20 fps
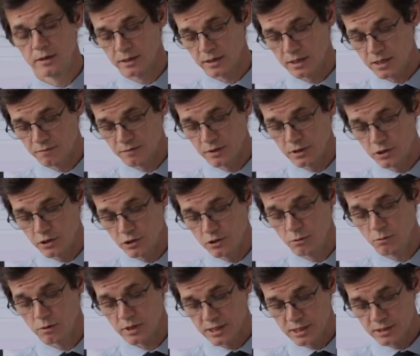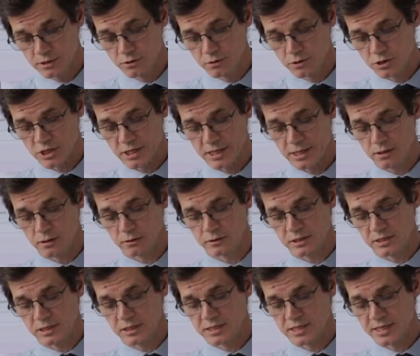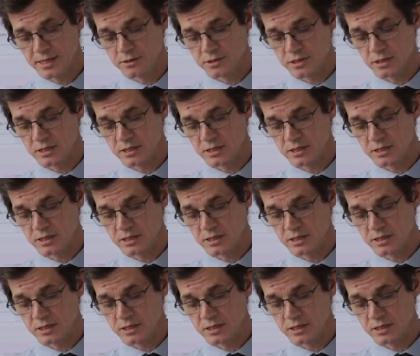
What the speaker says: giving you and your child details